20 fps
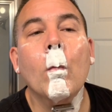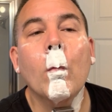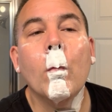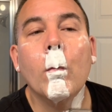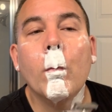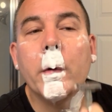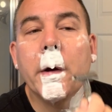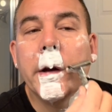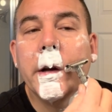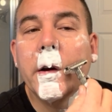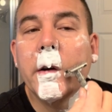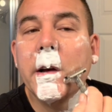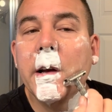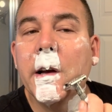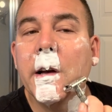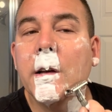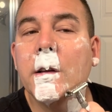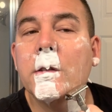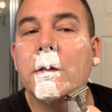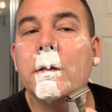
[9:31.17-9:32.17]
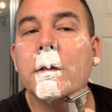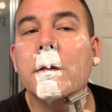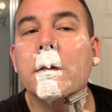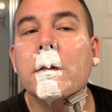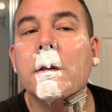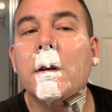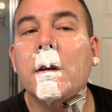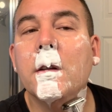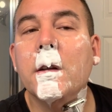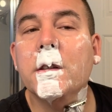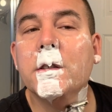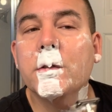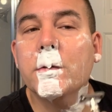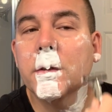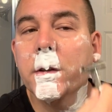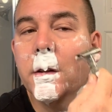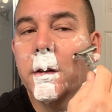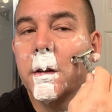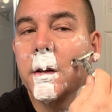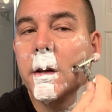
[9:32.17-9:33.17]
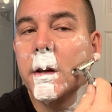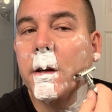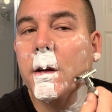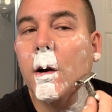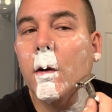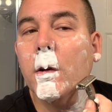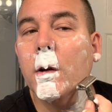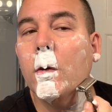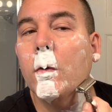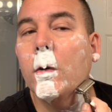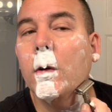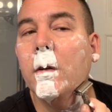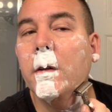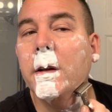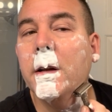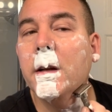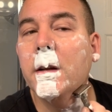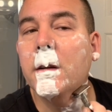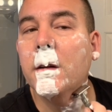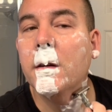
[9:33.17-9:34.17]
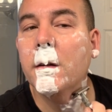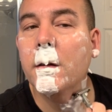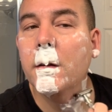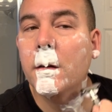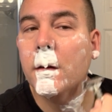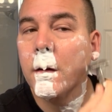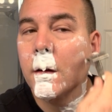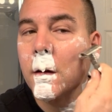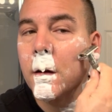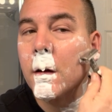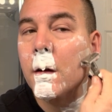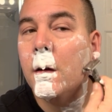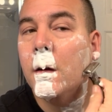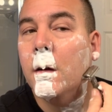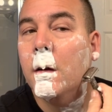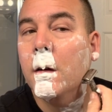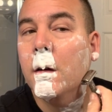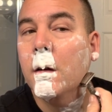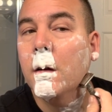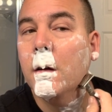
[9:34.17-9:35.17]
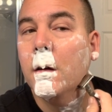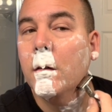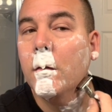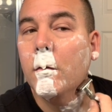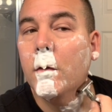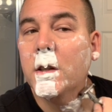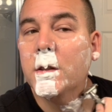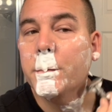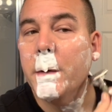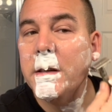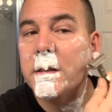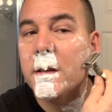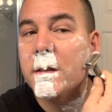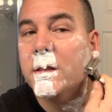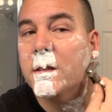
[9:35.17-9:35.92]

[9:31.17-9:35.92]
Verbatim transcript: but I know it has the glycerin, the coconut oil in it, which makes it